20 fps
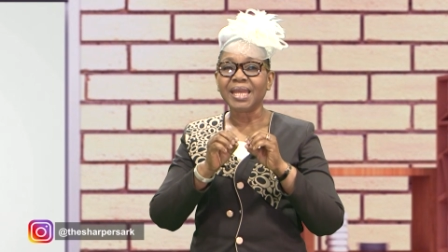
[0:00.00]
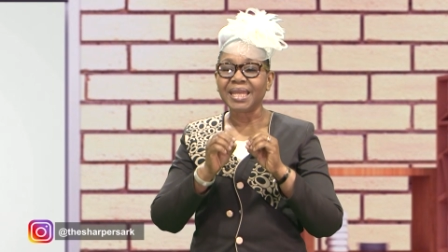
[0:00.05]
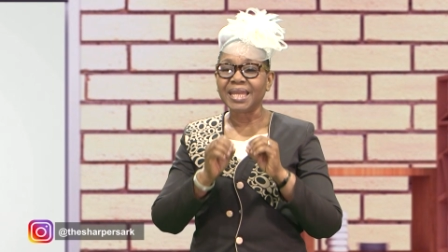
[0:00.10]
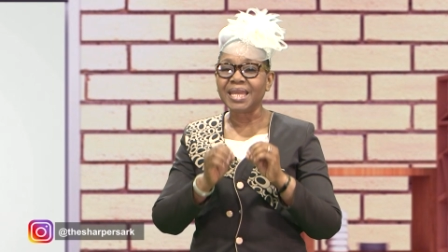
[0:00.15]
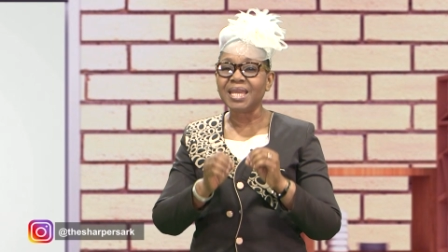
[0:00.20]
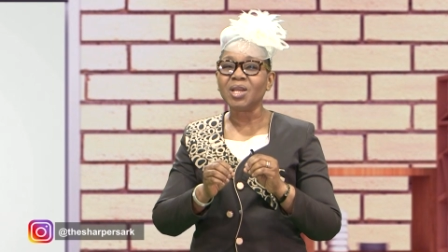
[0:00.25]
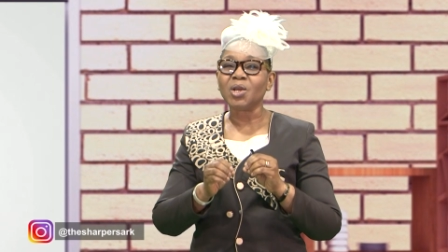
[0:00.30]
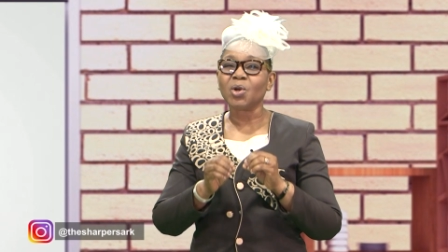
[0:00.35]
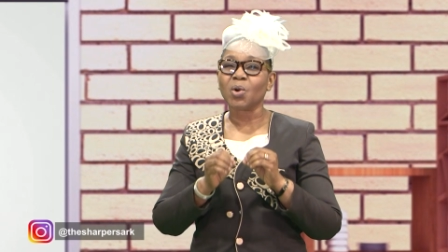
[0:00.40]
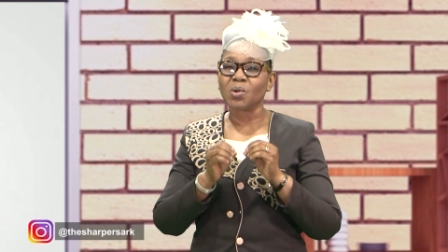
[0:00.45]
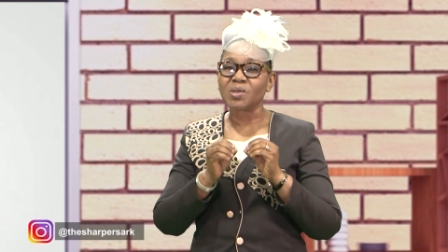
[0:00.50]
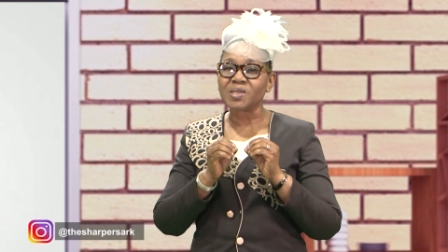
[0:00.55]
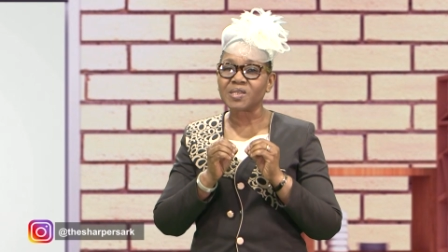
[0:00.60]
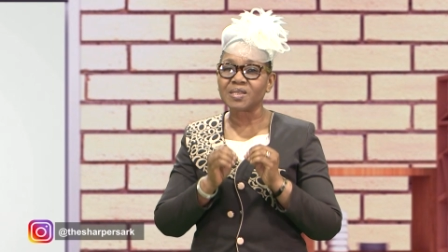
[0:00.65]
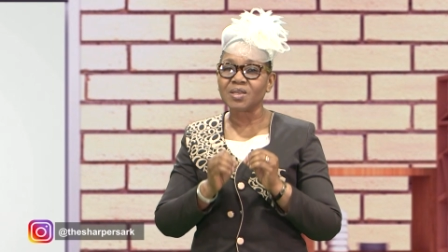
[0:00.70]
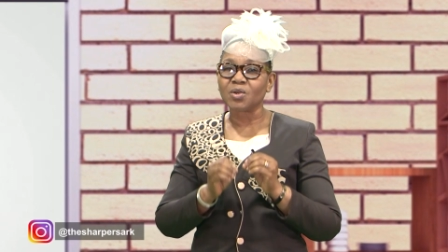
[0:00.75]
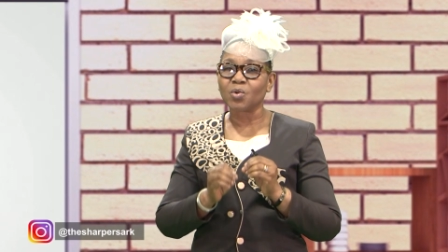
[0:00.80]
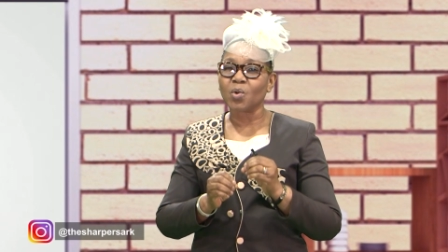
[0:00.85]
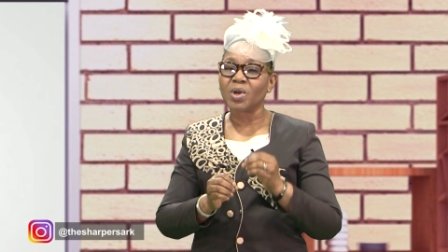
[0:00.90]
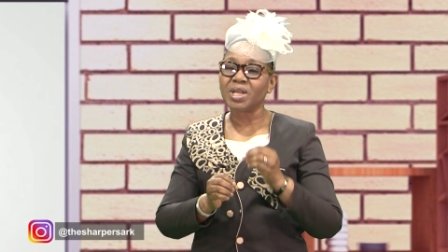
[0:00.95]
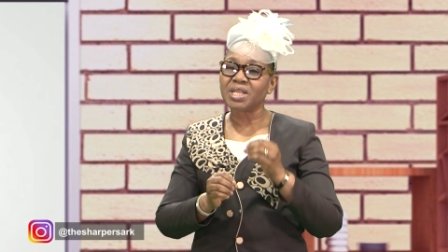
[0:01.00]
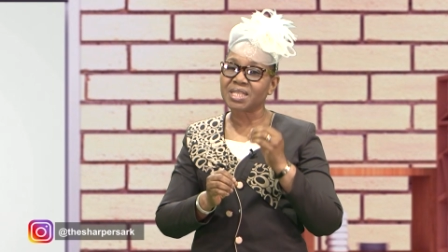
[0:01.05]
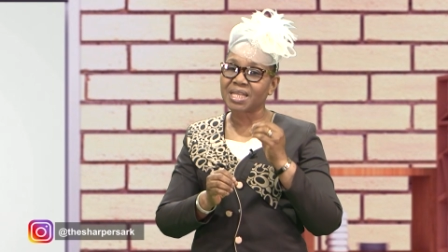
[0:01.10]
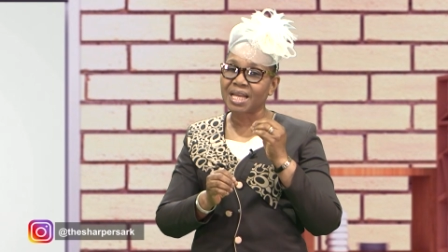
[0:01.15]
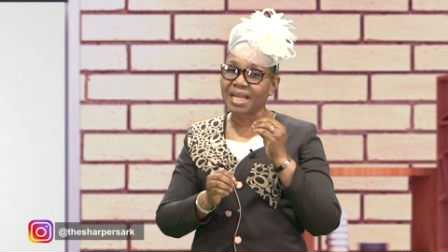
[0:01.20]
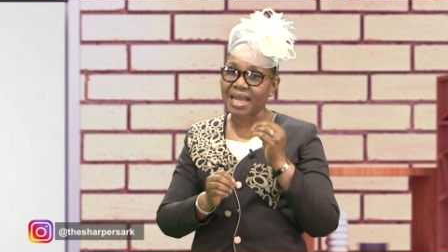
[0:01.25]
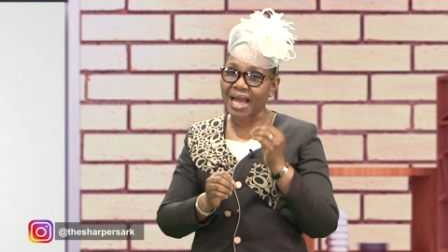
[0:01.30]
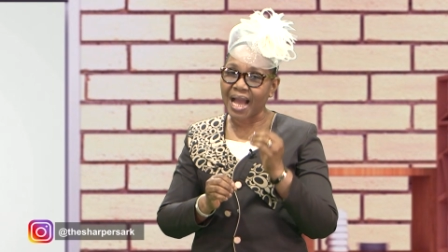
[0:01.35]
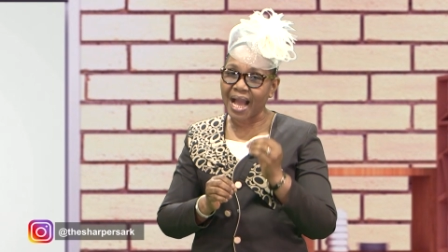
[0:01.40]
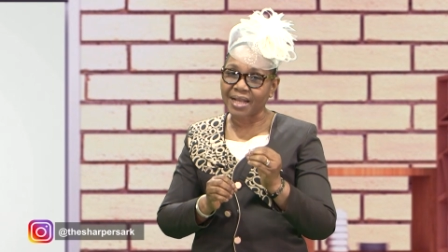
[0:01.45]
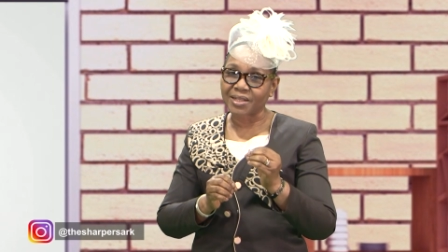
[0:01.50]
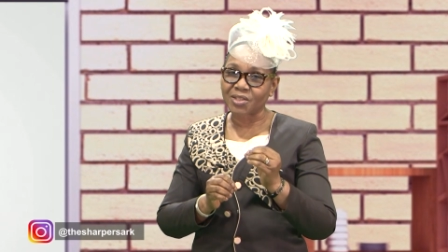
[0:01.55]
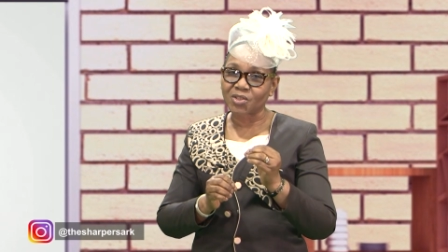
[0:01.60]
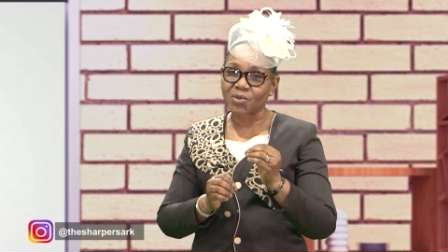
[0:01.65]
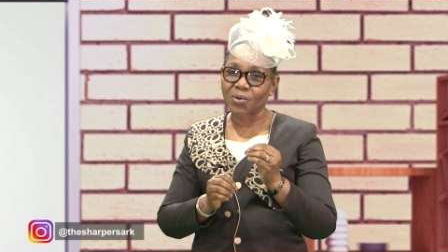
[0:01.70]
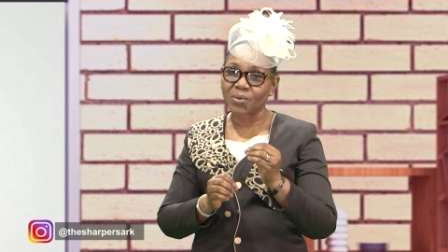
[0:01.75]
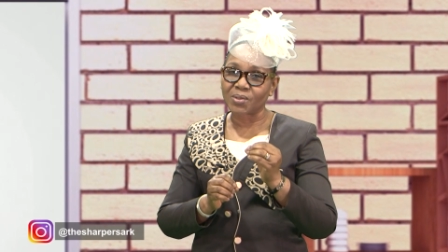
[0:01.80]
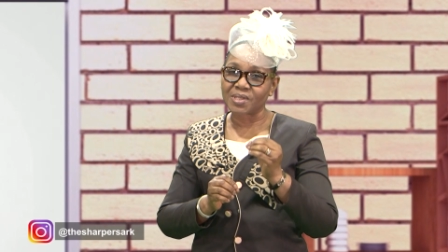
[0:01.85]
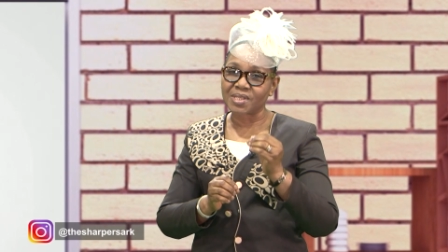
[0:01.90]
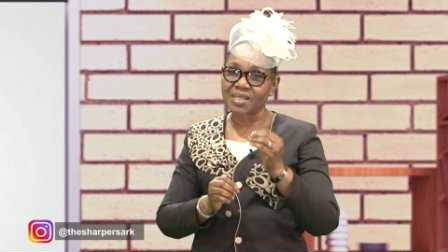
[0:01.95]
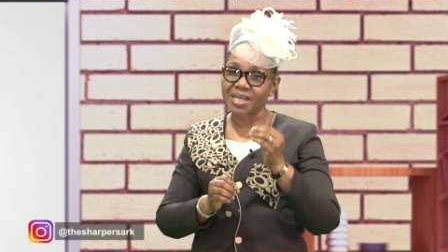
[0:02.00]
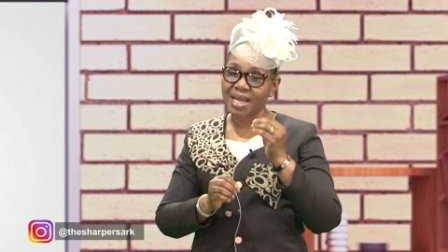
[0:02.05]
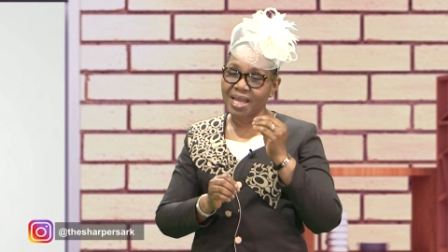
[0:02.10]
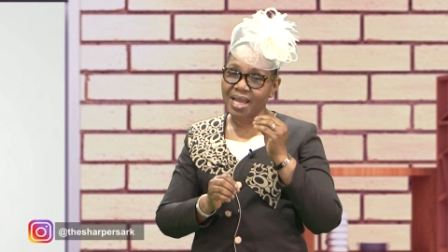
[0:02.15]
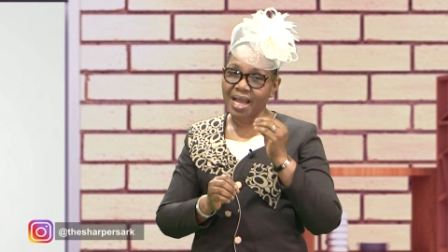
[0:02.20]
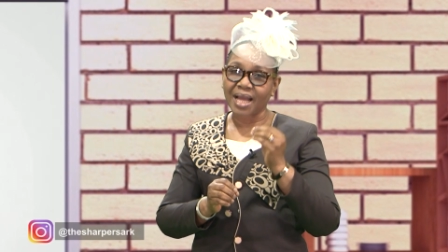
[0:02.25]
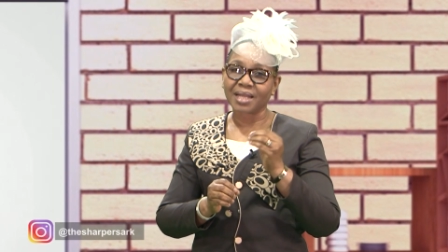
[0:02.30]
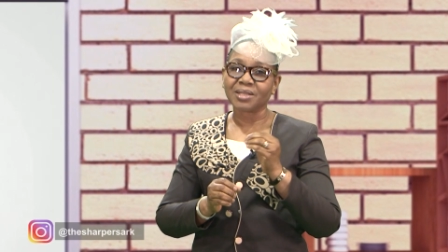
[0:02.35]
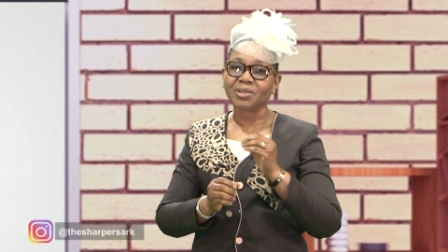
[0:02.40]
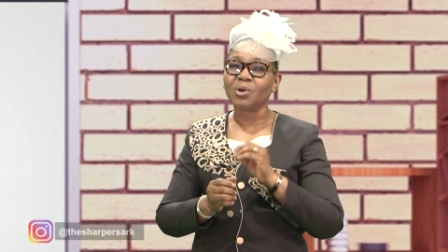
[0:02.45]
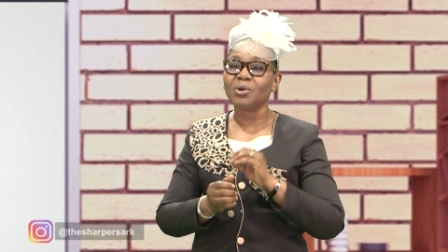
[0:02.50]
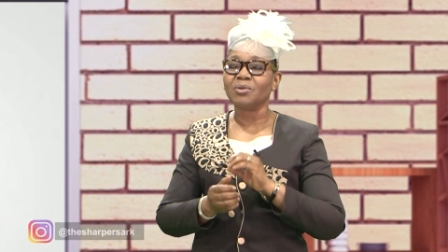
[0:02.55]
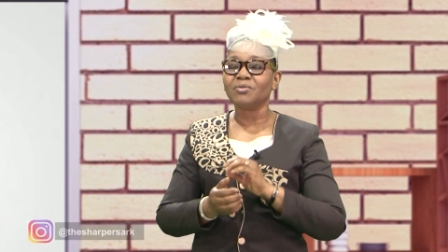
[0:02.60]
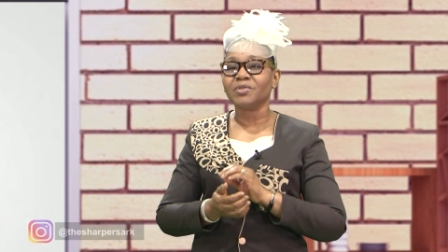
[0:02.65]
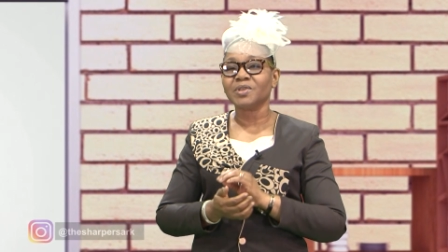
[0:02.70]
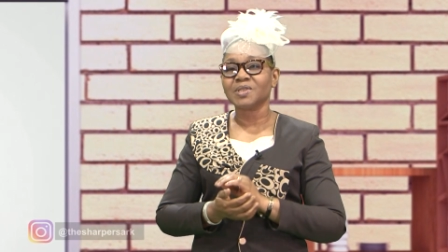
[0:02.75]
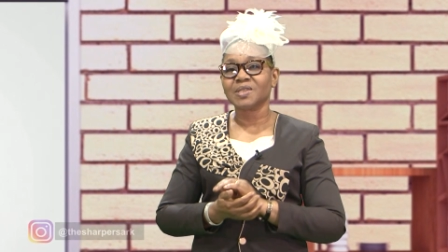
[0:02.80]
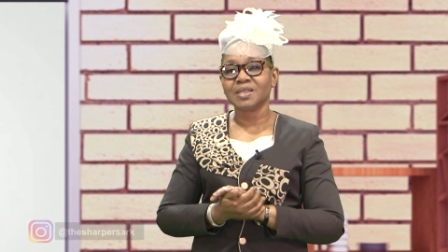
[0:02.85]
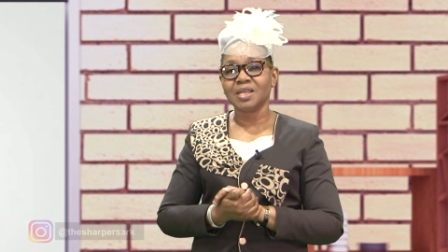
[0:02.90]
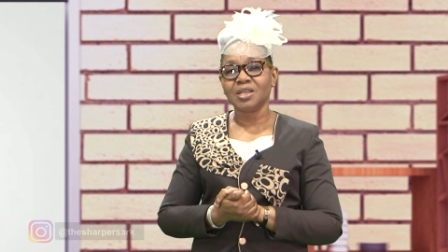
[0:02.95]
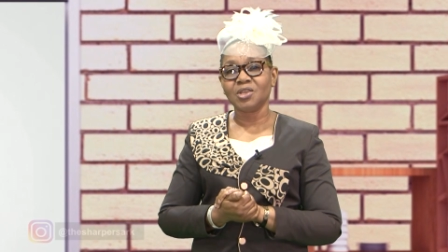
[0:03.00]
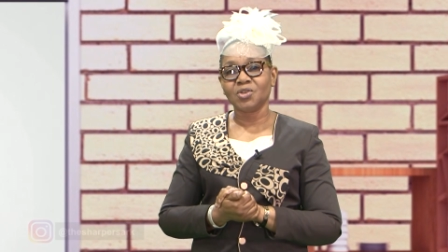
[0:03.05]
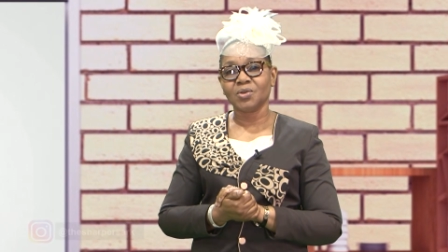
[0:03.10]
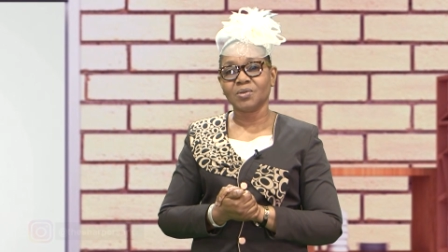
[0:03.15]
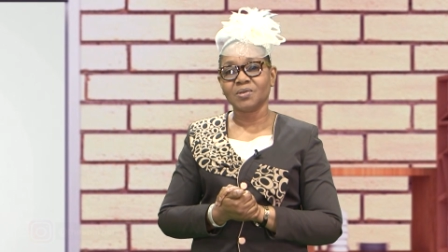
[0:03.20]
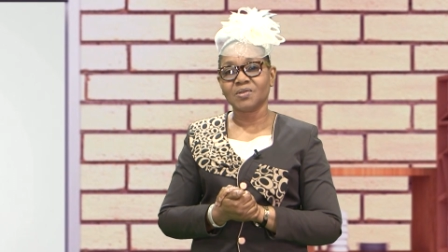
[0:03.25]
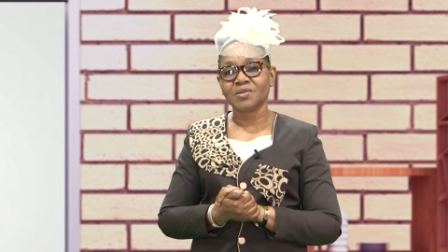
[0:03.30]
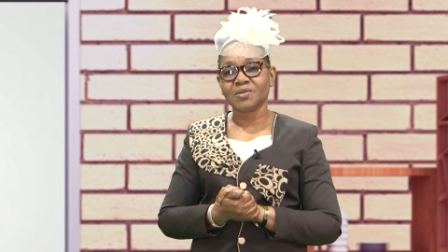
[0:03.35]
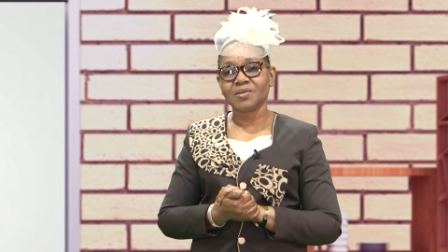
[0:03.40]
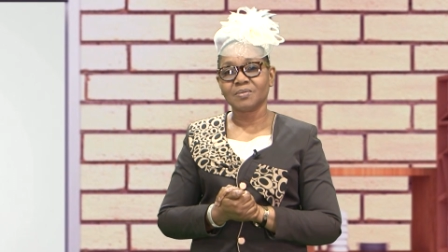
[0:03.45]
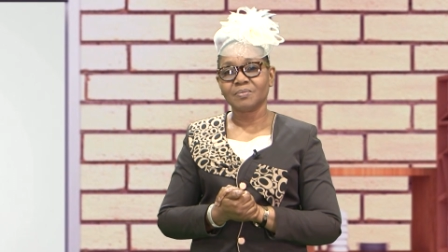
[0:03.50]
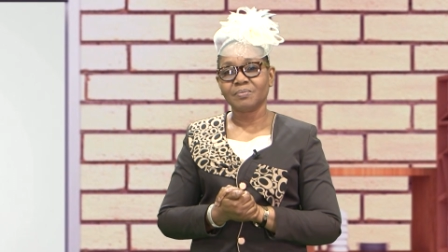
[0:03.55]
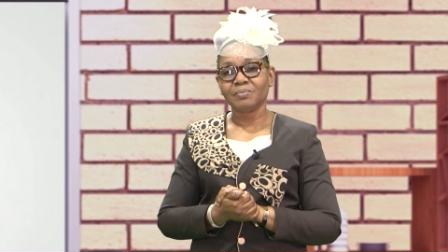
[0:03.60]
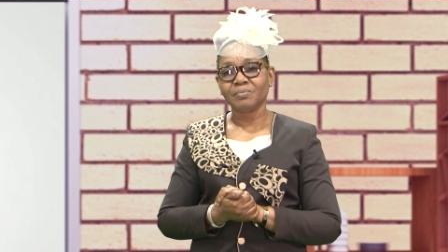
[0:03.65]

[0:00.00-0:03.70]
inconsequential actions and conversations.